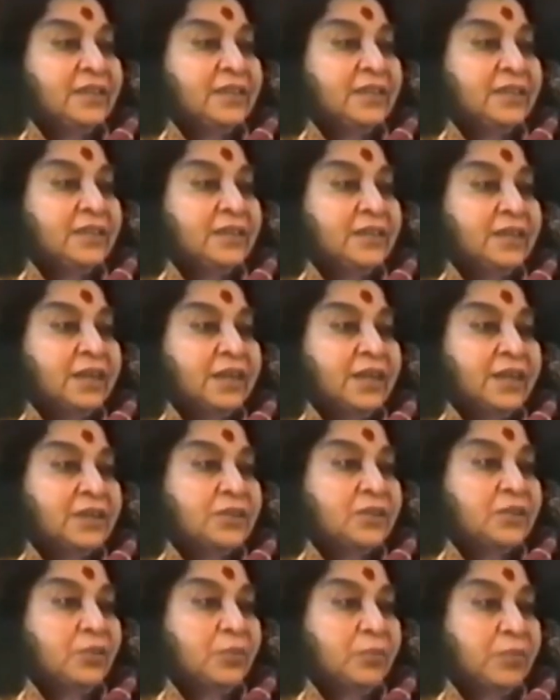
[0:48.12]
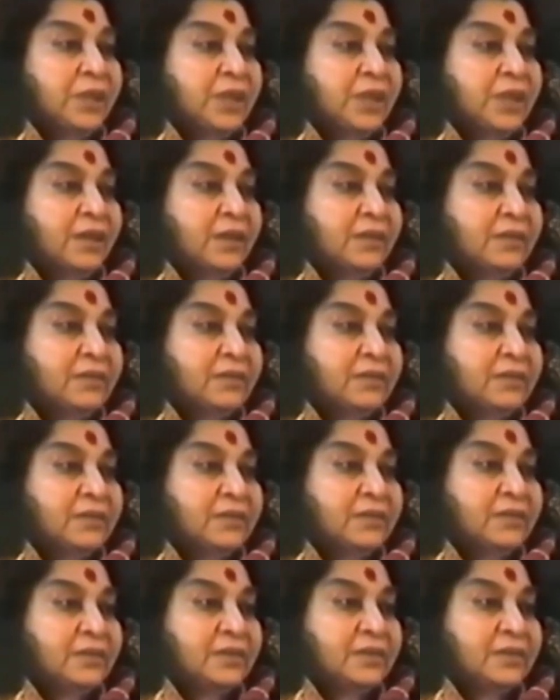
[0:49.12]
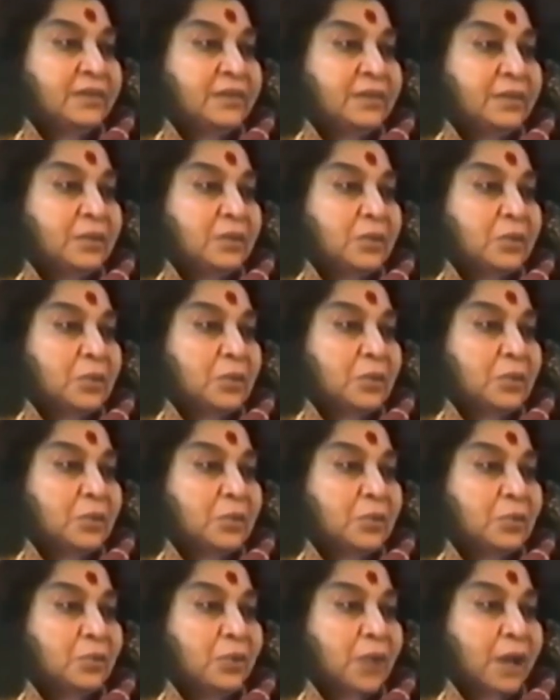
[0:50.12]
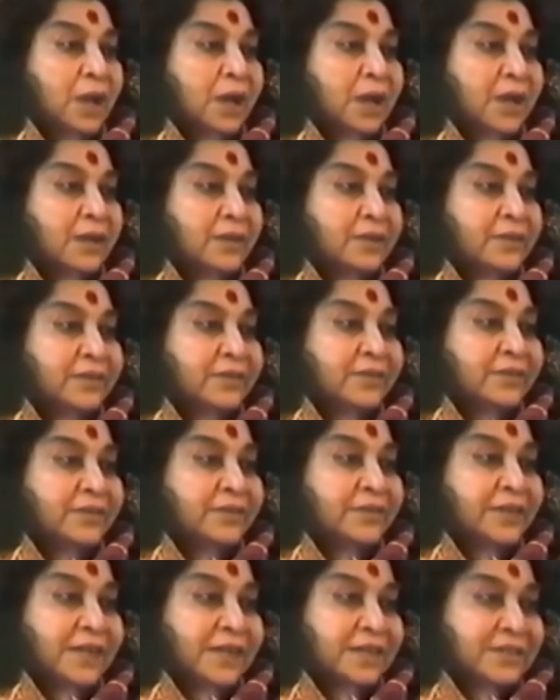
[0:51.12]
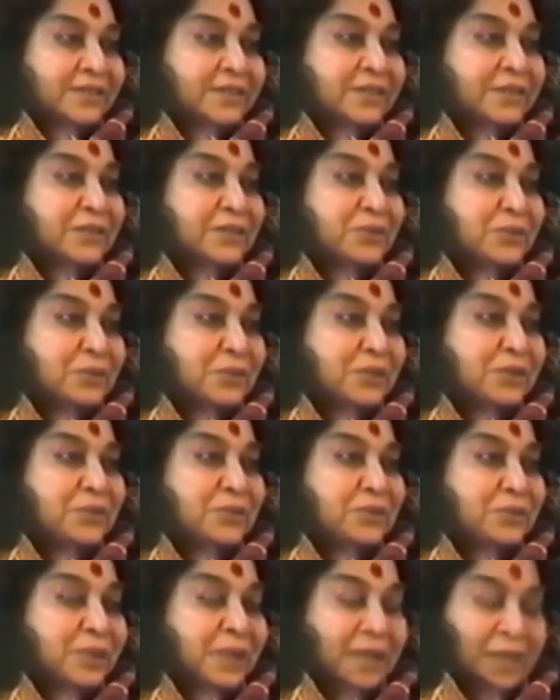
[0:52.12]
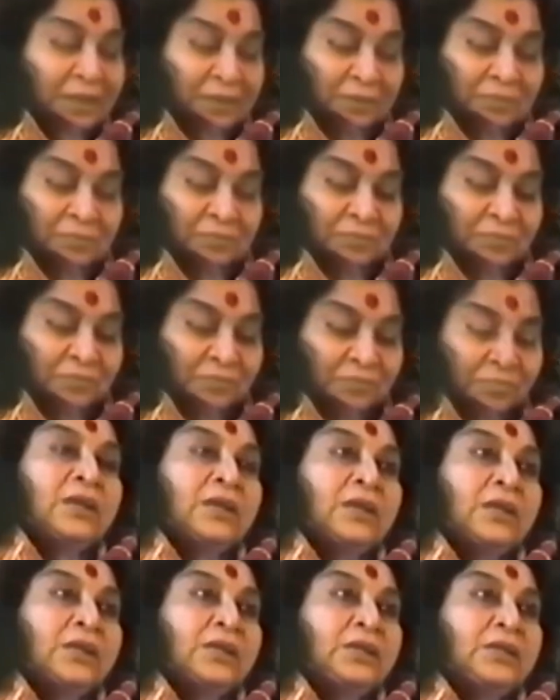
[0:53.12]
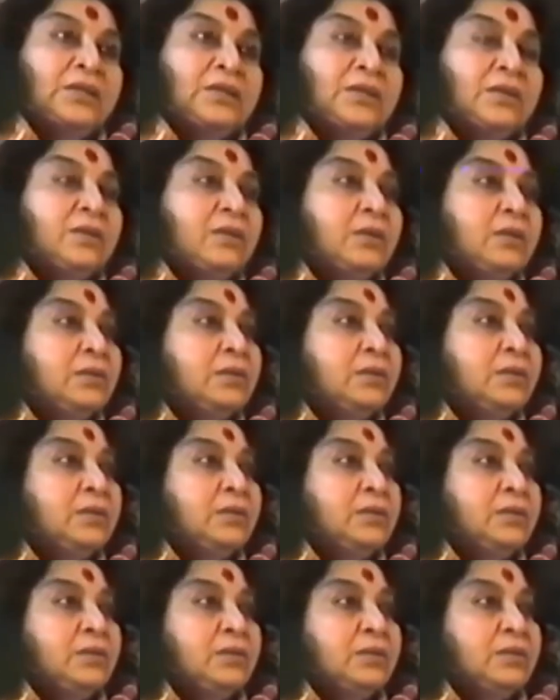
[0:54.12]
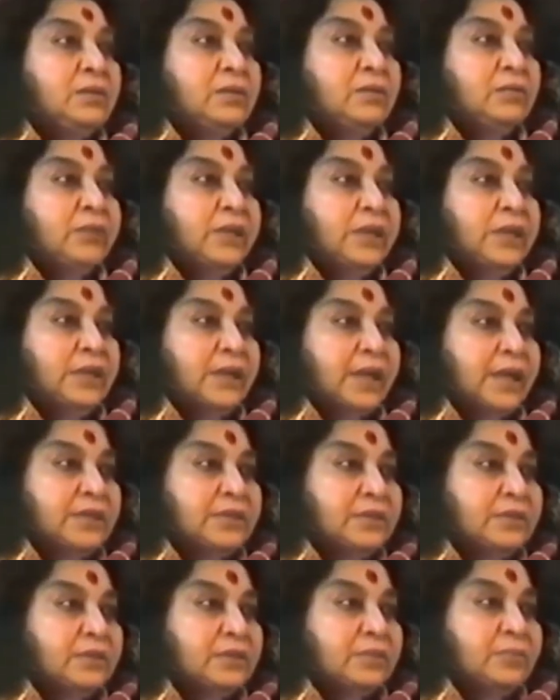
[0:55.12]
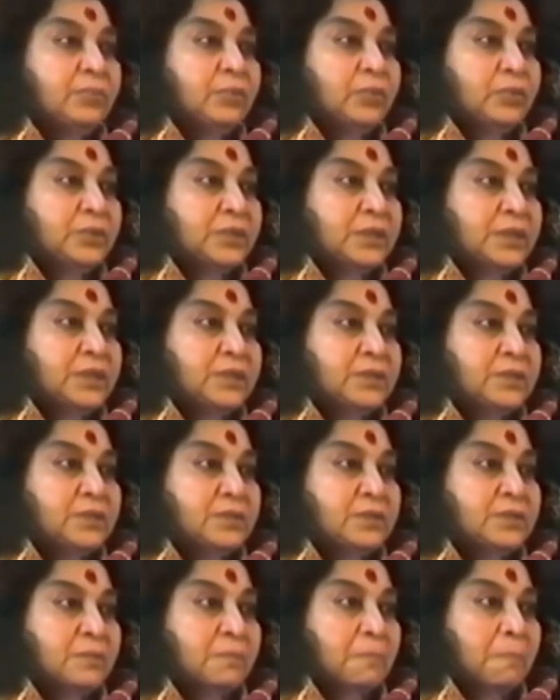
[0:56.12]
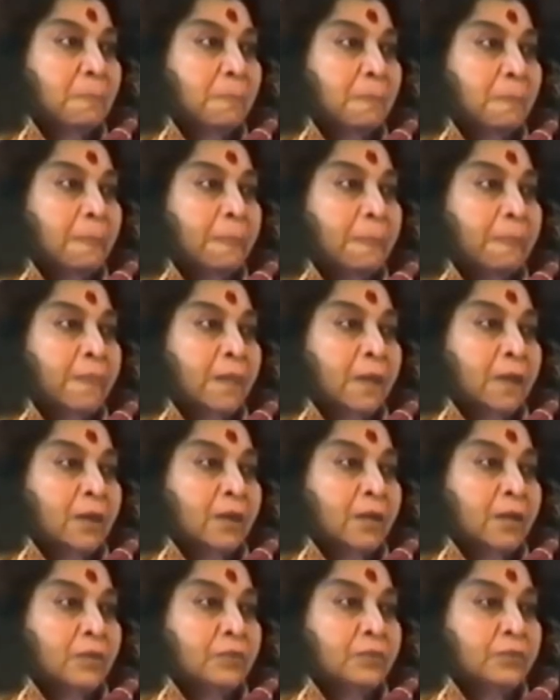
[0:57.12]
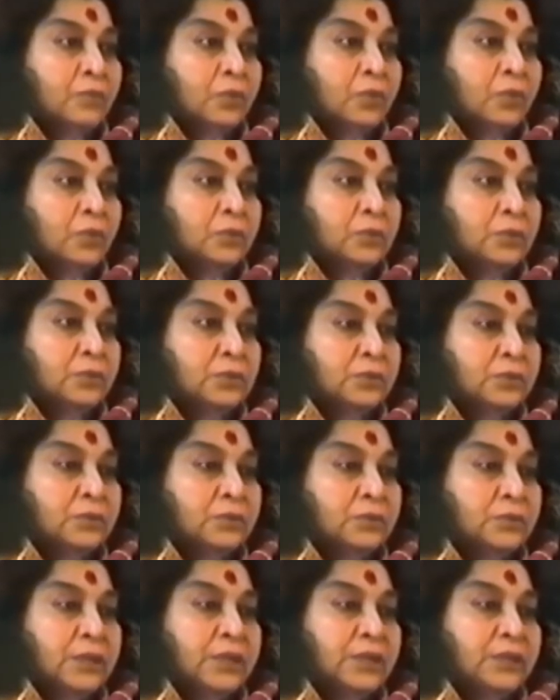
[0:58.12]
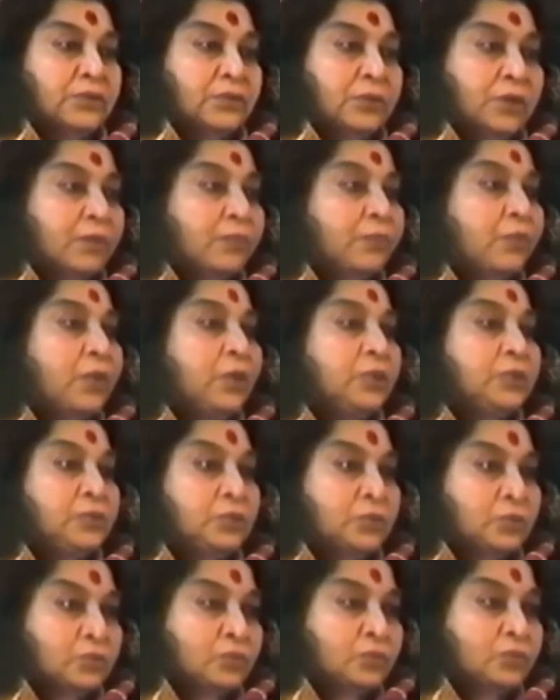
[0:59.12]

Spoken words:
there are so many who are great Sahajogis today. It is a very natural process of growth that you have gone through.